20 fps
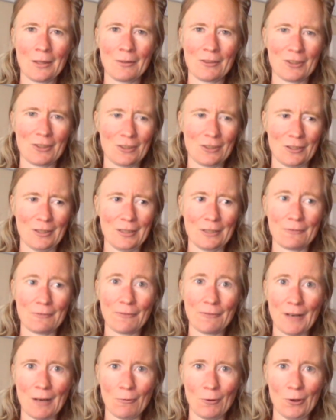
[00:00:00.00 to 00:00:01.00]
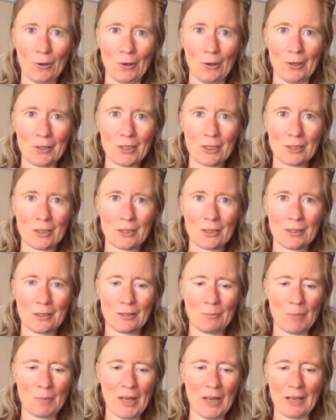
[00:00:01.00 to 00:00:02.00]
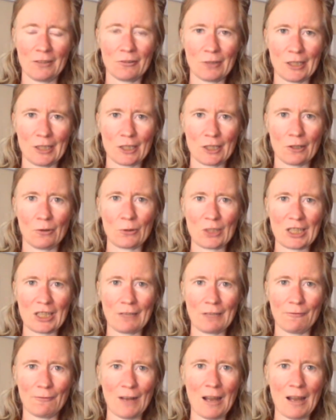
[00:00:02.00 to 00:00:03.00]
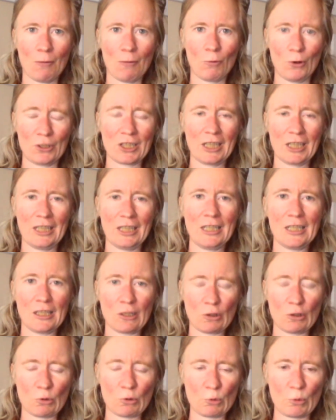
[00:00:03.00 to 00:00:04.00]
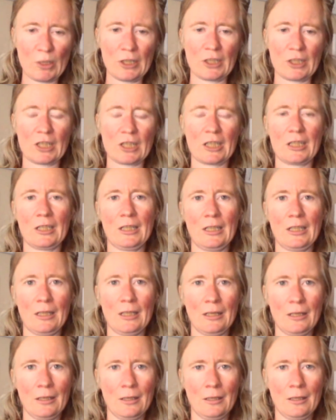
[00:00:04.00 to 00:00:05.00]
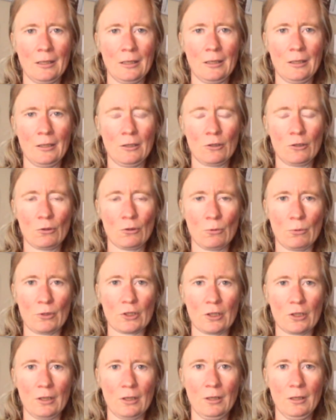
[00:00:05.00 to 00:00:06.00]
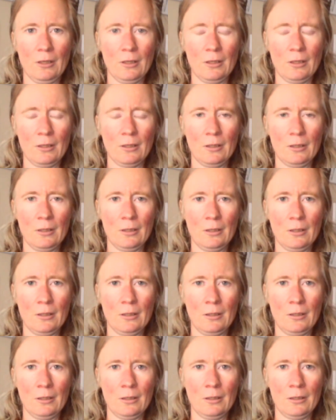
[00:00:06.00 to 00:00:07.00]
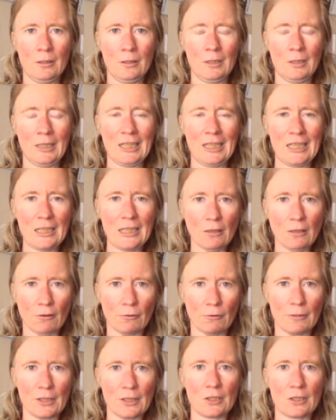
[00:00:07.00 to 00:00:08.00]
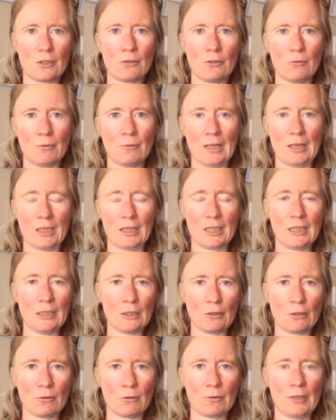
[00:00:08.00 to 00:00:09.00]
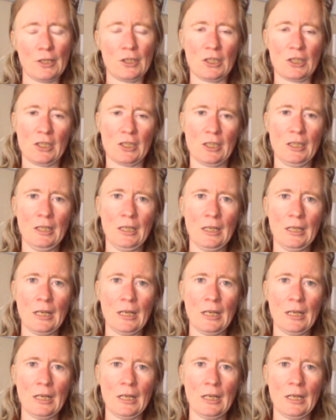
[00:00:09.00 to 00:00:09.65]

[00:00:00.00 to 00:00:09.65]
because there's far worse. Pain thresholds get far worse. Increased torture, increased duress, increased